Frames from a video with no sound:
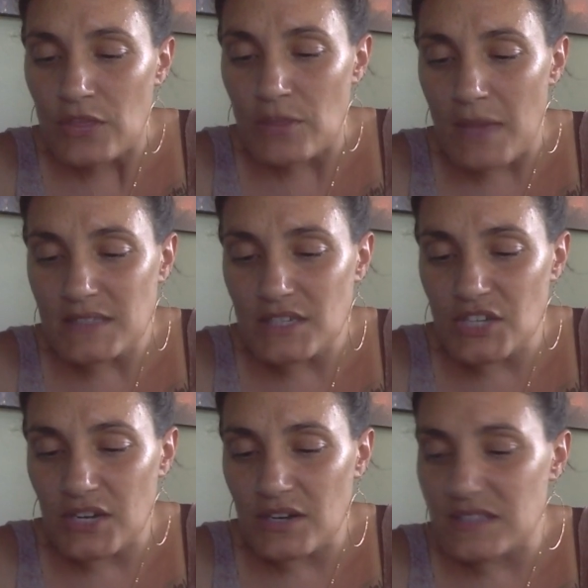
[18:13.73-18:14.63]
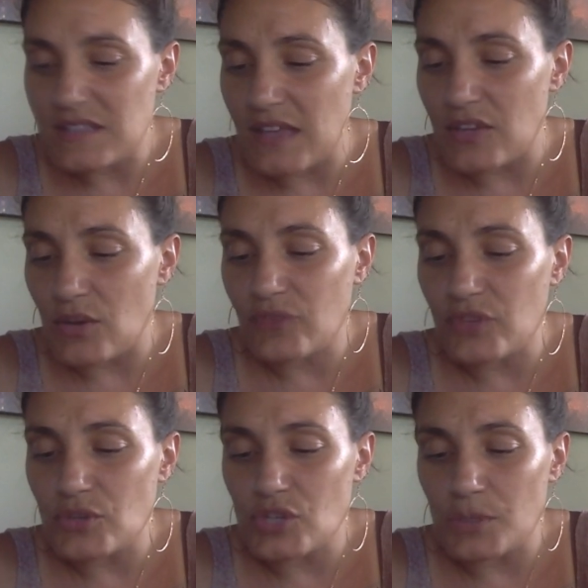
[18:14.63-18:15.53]
The message here is that your
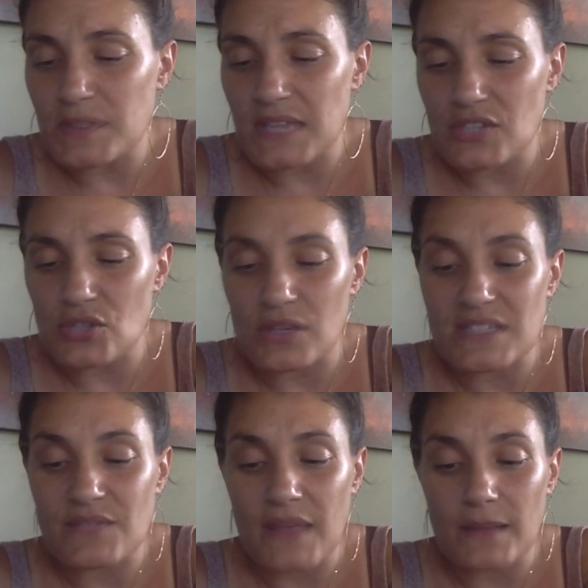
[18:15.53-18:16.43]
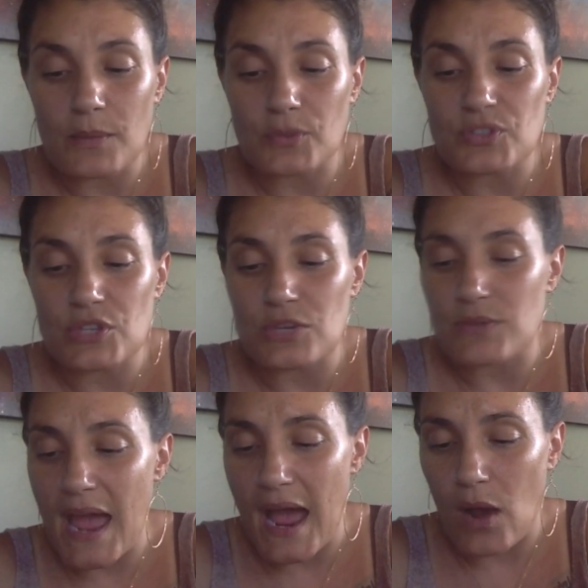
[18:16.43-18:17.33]
future potential is available to you
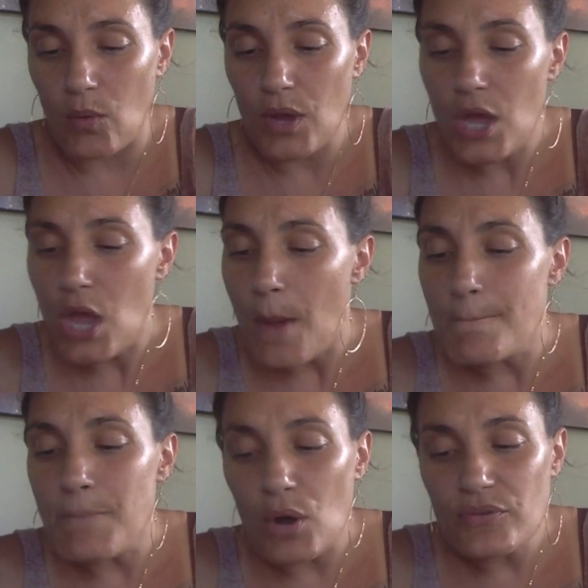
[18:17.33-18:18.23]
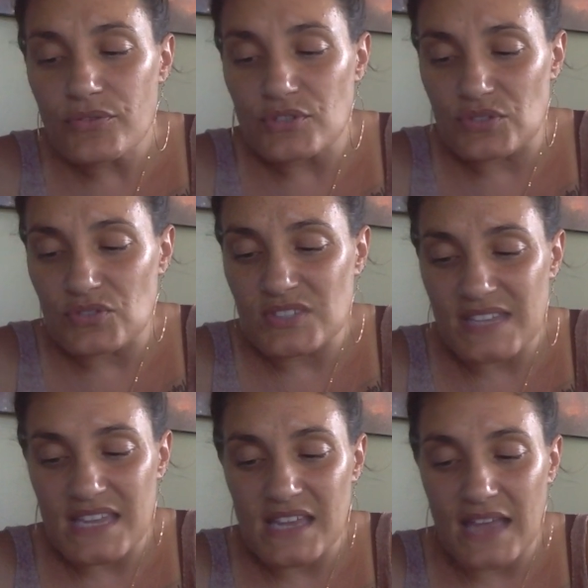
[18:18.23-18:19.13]
now, both to
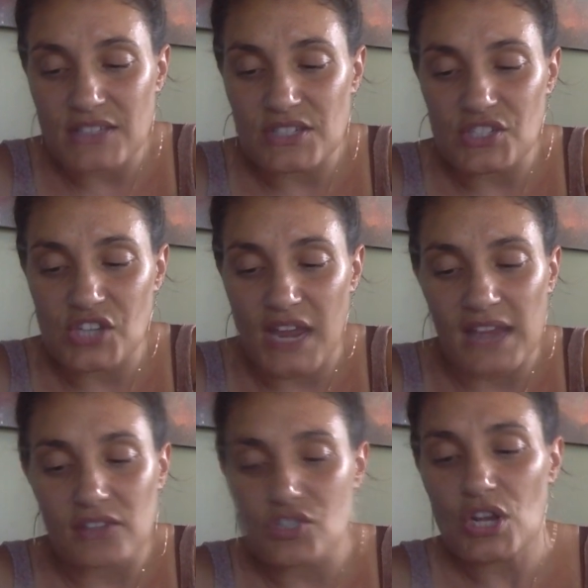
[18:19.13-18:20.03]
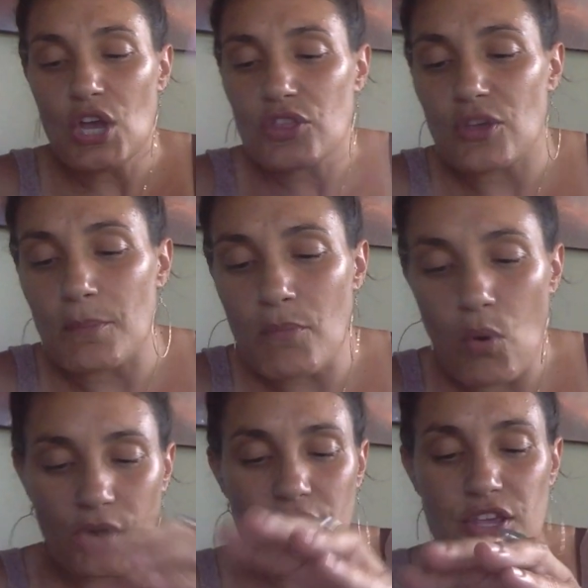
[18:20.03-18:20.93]
see and to change. The
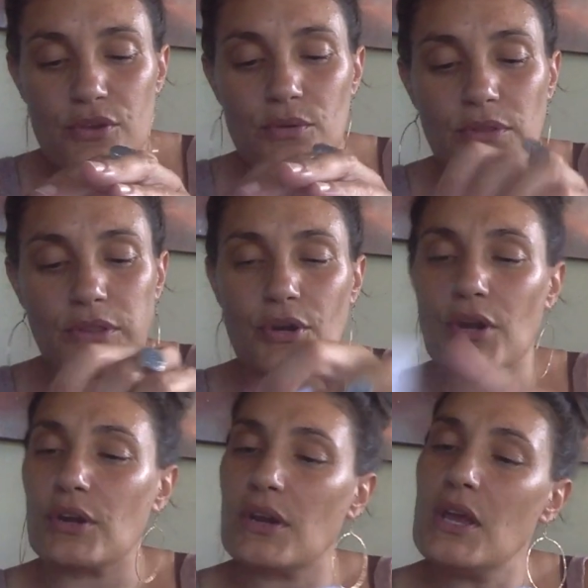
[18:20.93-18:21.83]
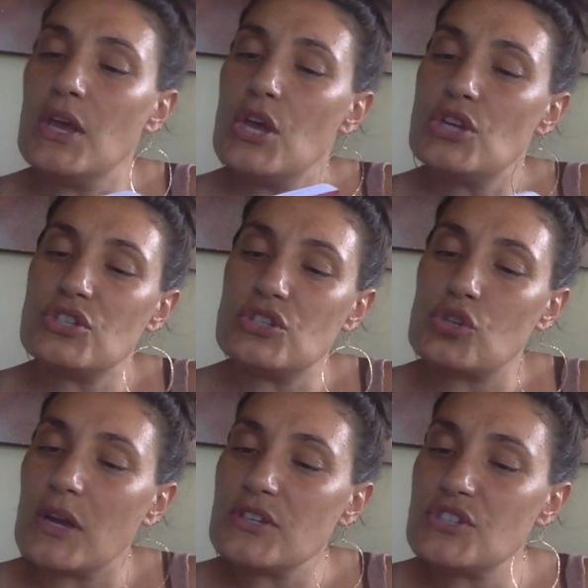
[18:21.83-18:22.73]
more you learn to
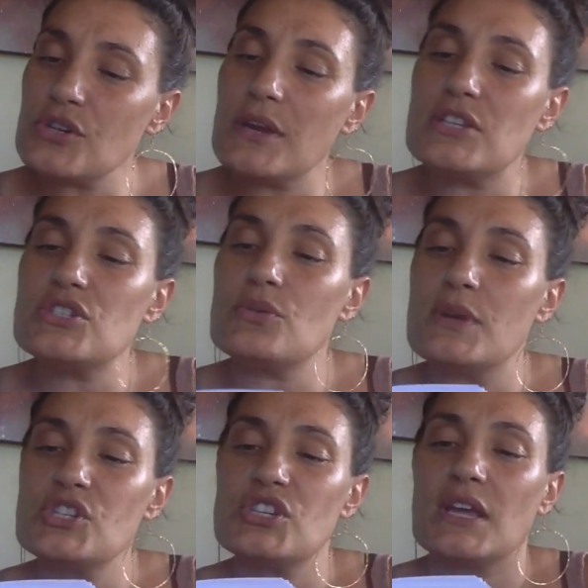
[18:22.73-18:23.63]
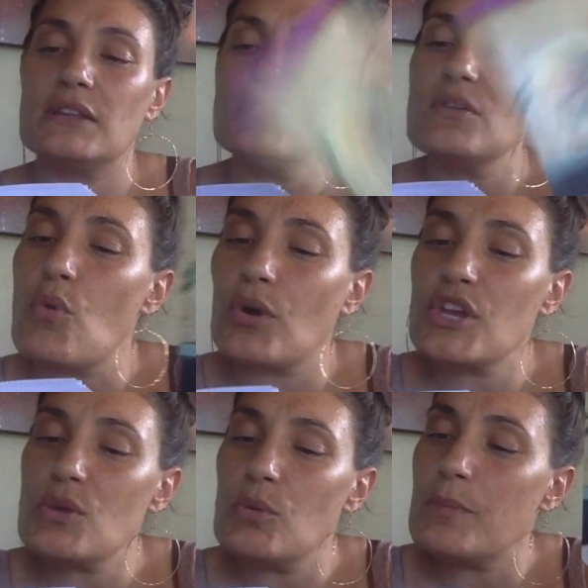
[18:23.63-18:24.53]
trust your intuition, the more
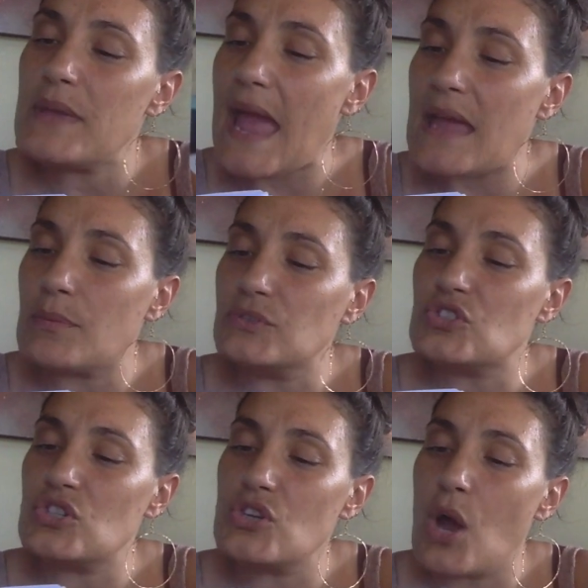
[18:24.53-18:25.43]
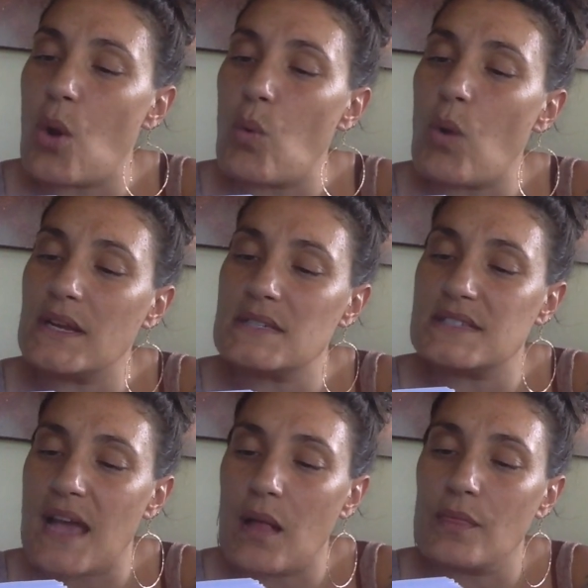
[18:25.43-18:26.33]
you will be able to know what is
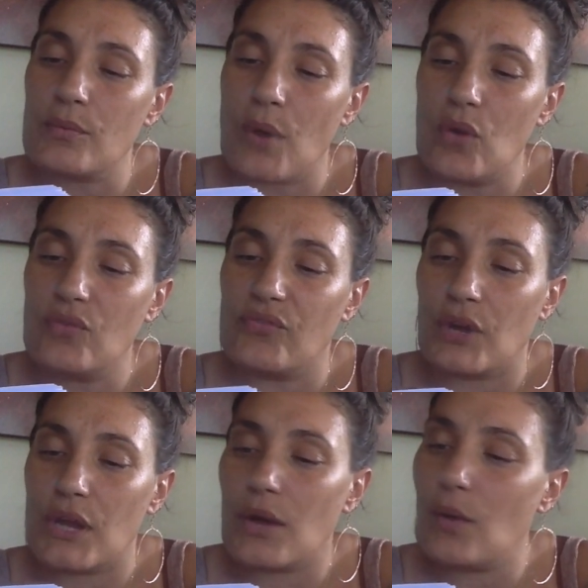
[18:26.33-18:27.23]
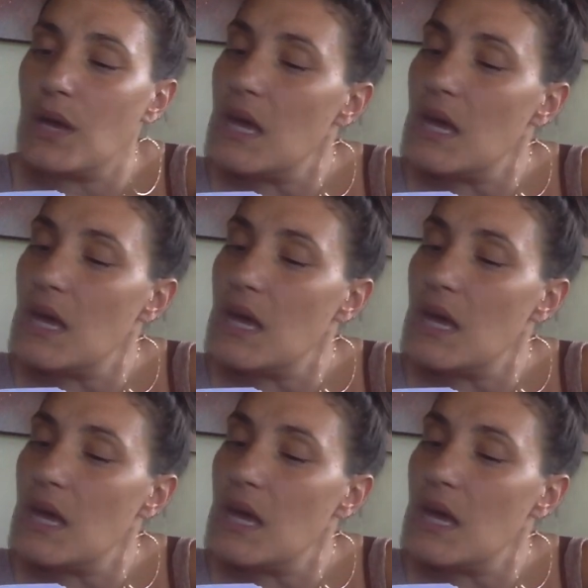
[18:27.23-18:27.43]
down the road for you.